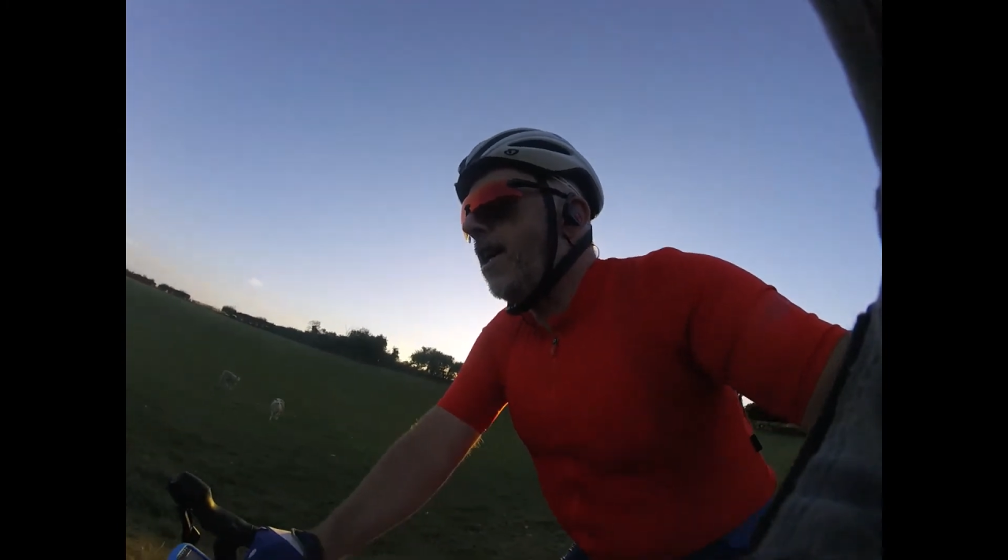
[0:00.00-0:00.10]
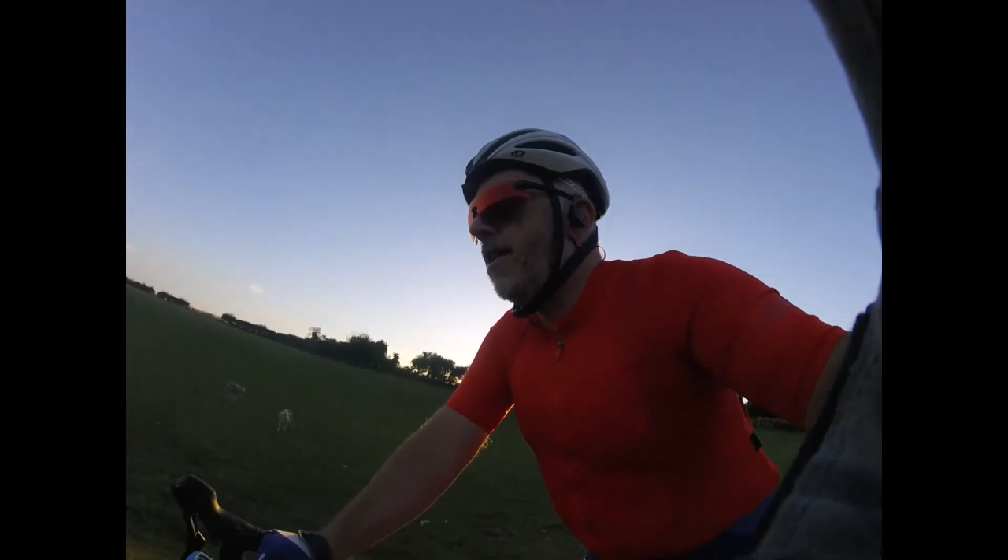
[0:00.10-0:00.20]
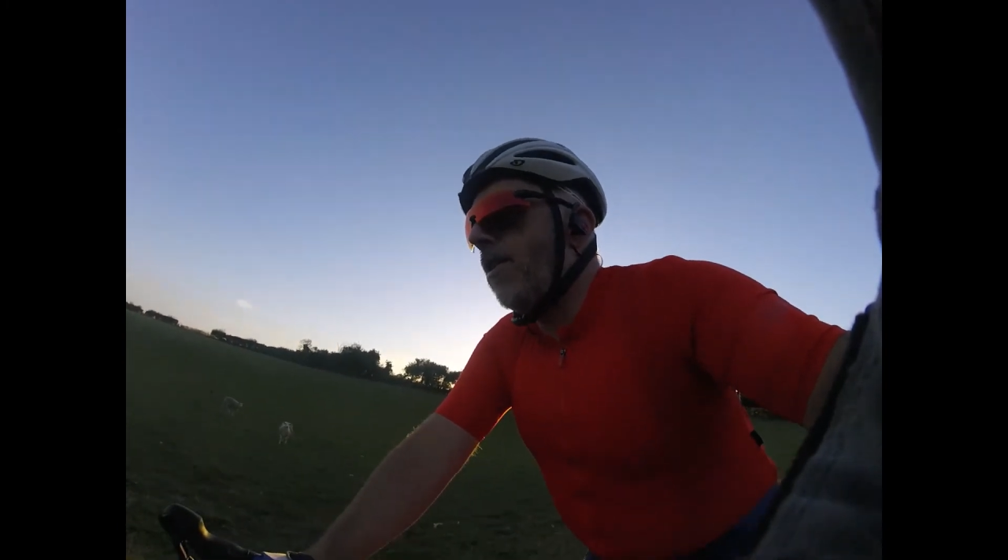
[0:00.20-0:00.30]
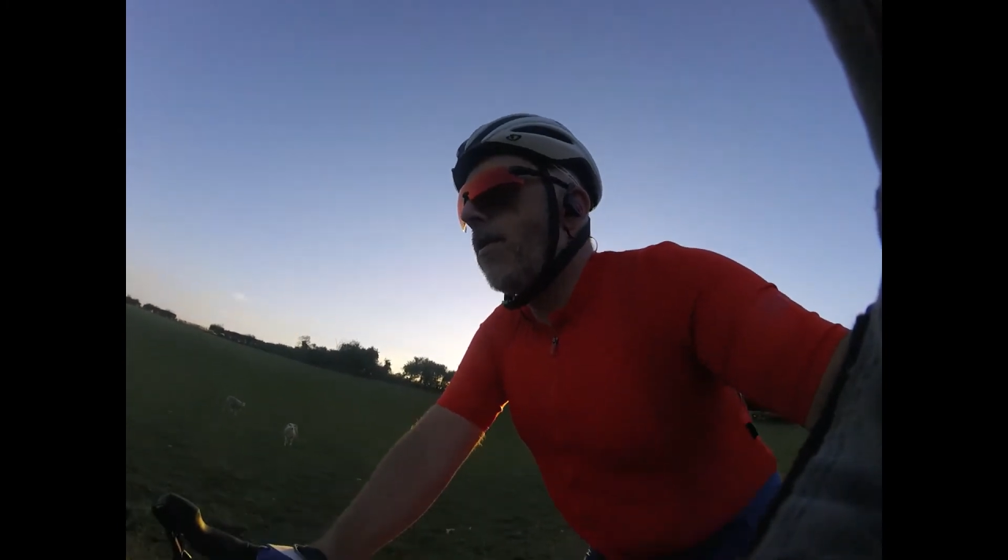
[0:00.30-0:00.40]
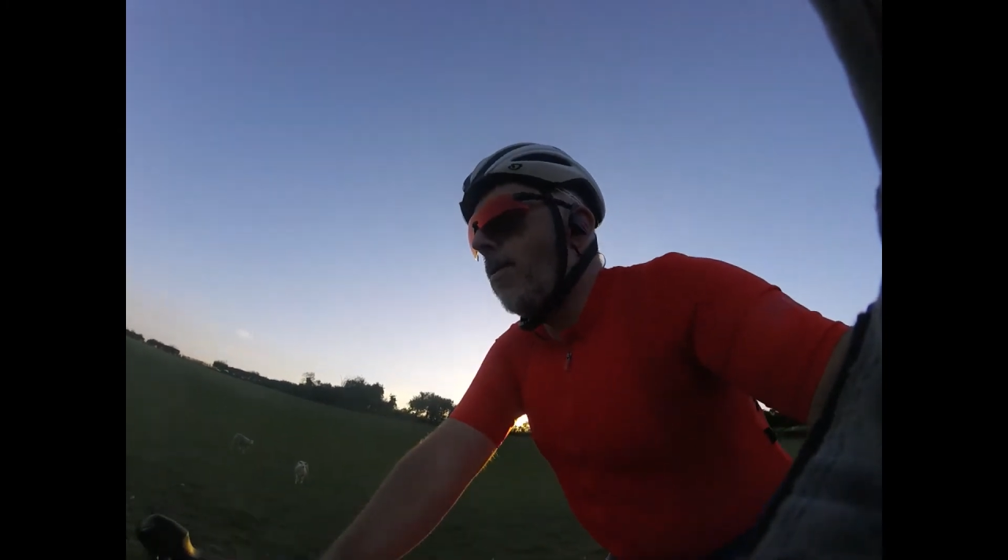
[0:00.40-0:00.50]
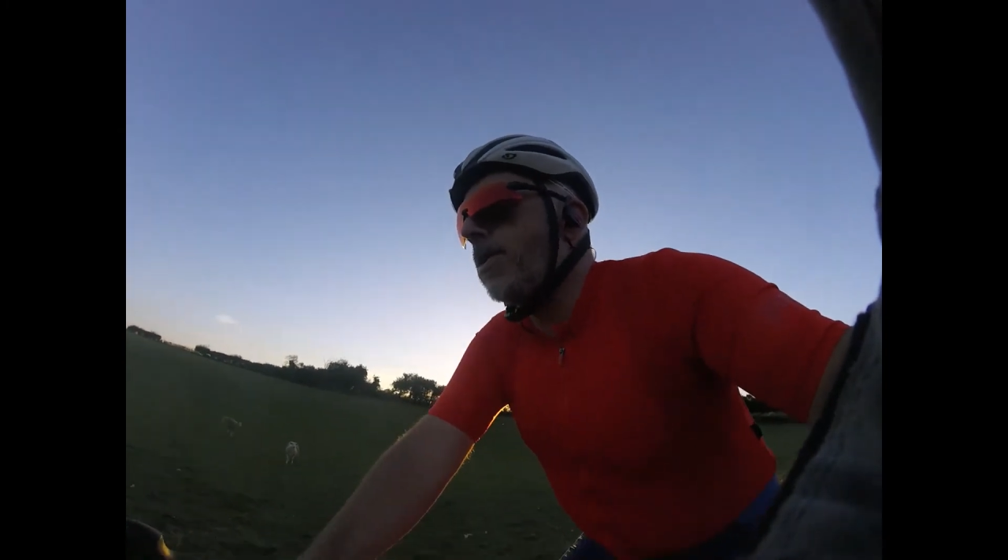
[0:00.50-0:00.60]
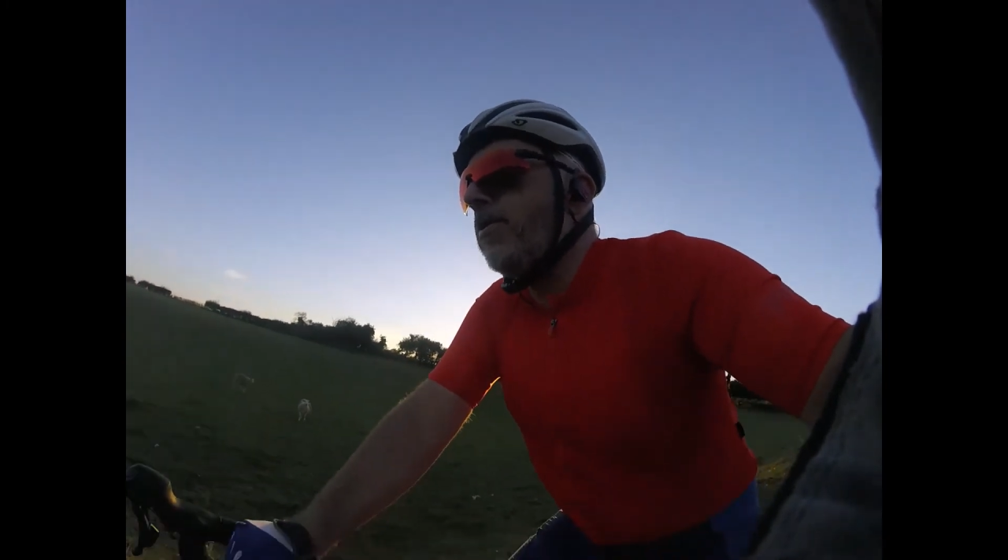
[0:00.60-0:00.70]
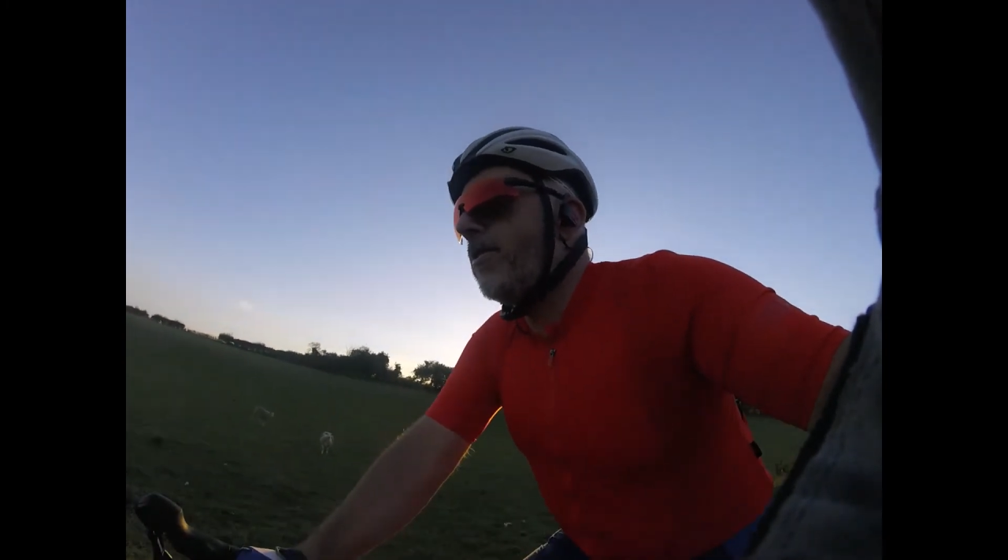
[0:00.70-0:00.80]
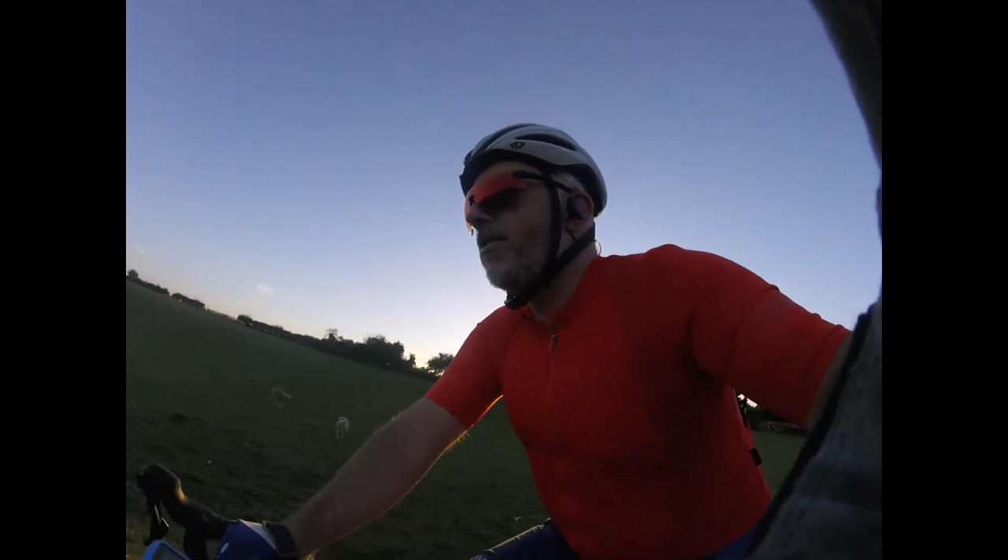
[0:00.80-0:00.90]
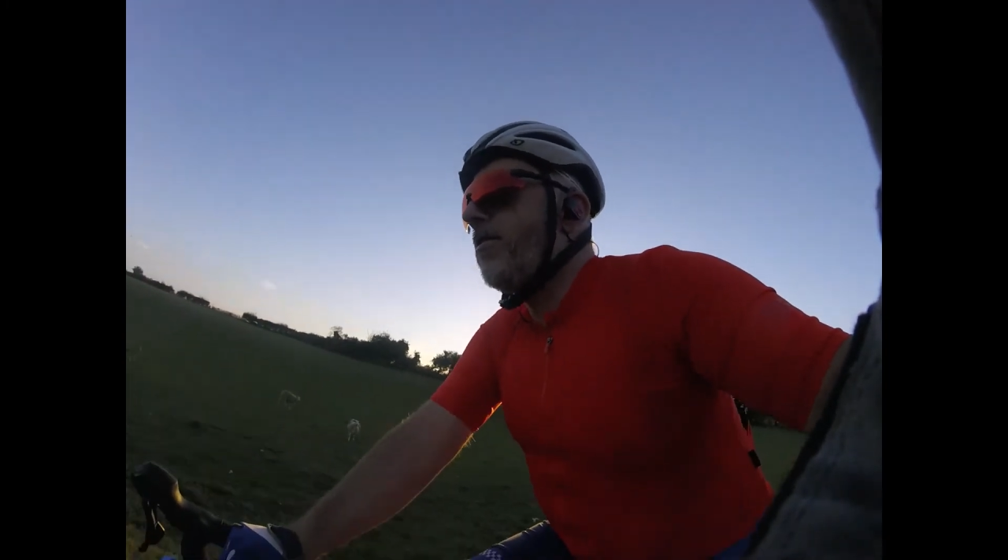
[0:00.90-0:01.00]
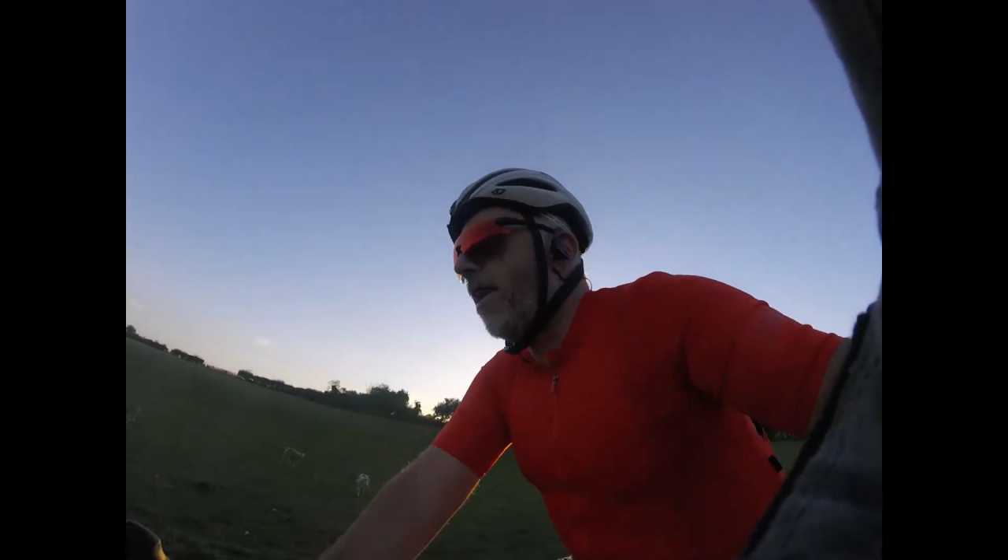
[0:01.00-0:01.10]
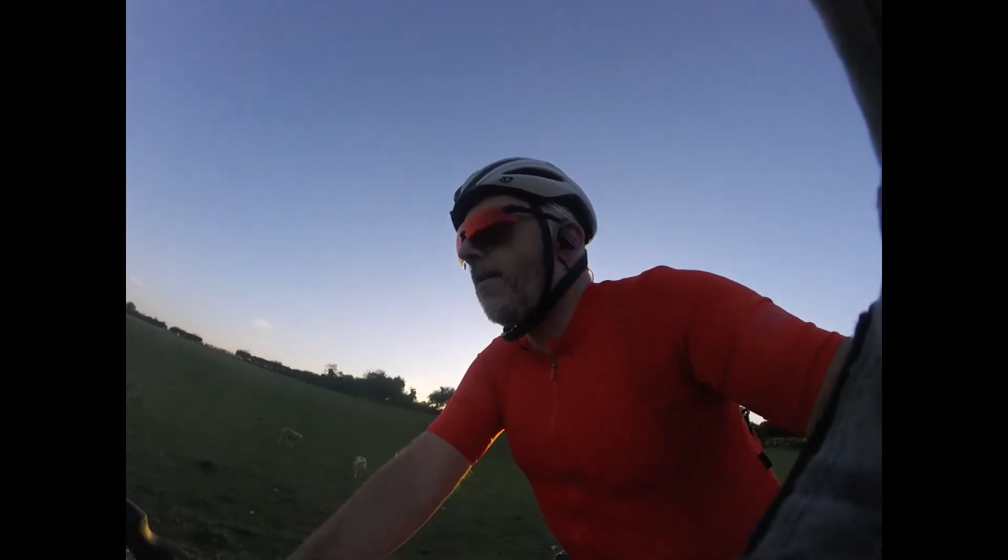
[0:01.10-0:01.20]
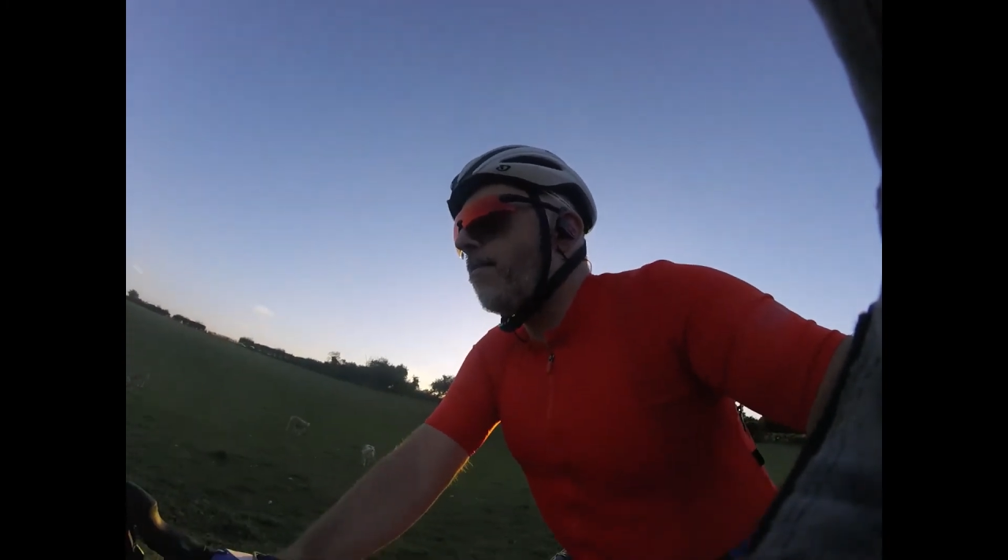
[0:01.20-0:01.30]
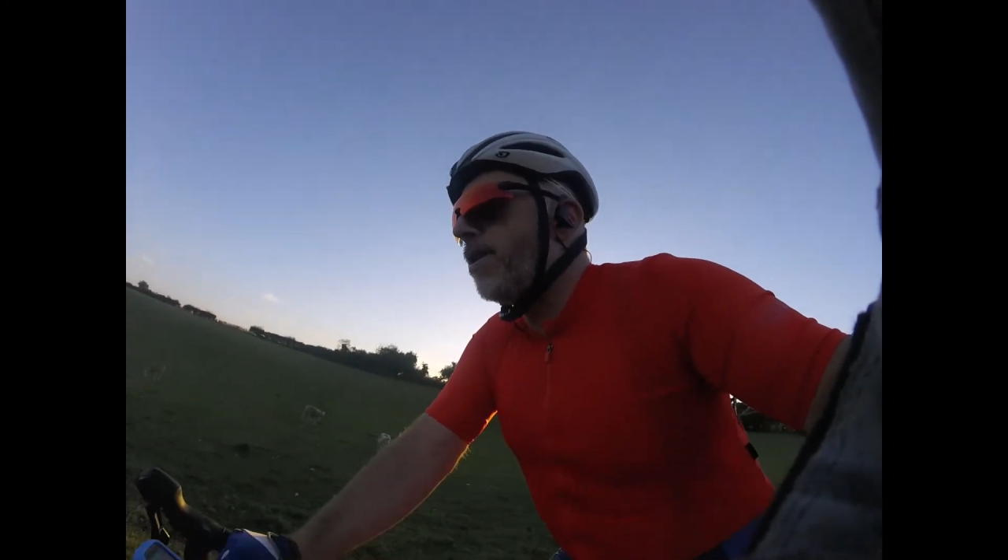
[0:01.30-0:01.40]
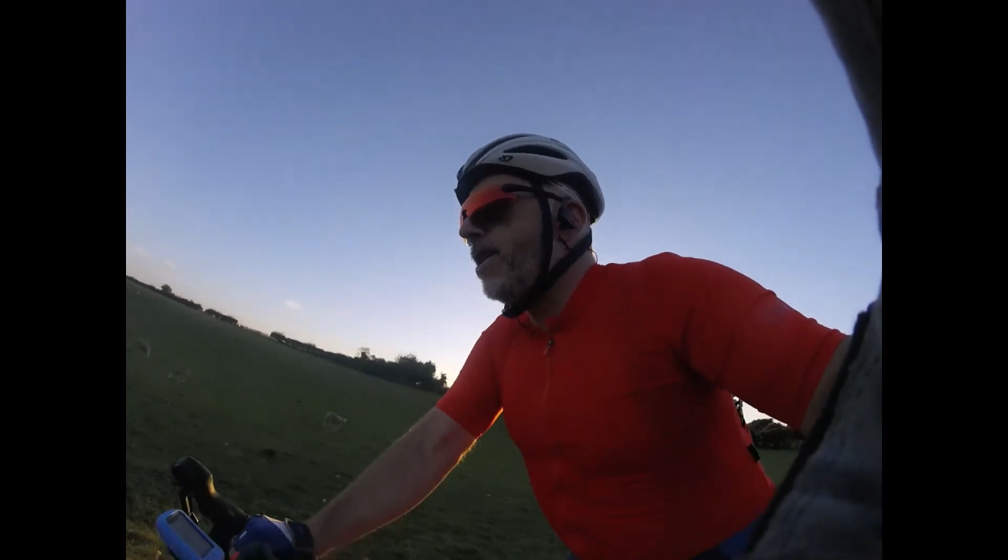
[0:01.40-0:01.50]
not wanting to sound
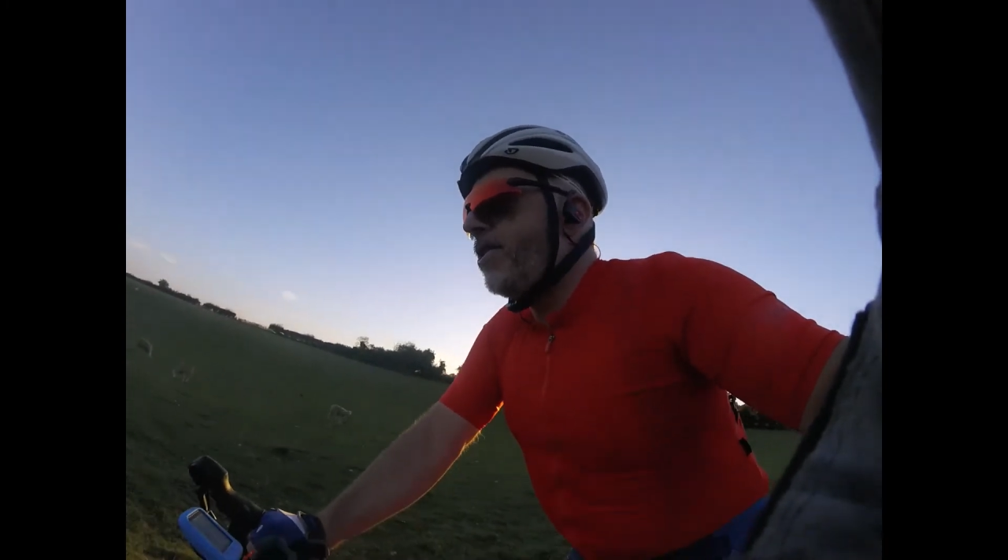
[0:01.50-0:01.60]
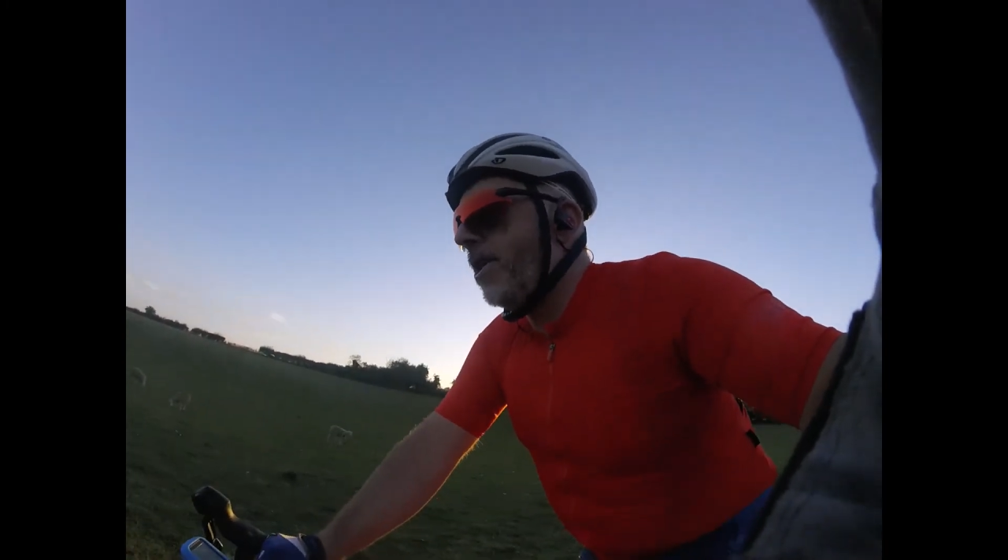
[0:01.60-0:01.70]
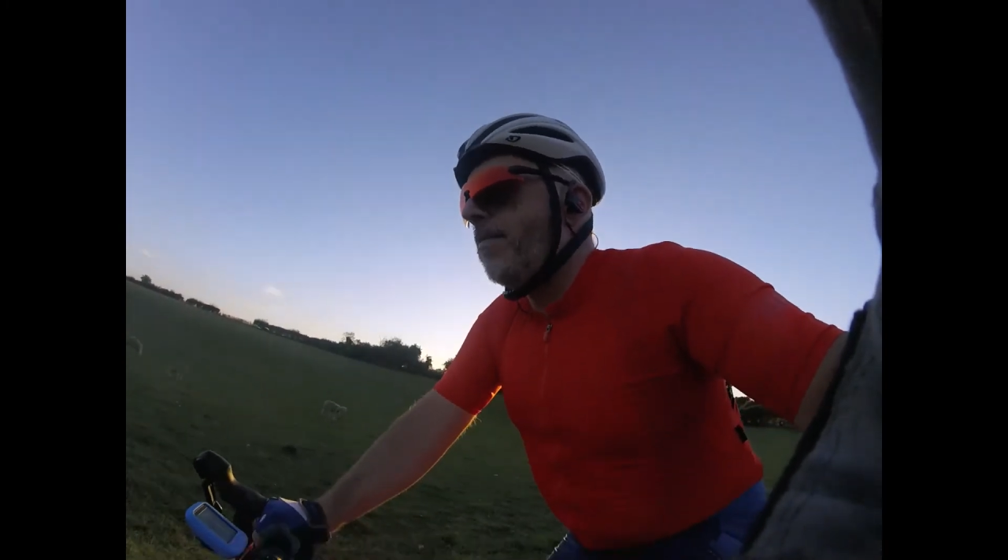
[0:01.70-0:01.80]
preachy,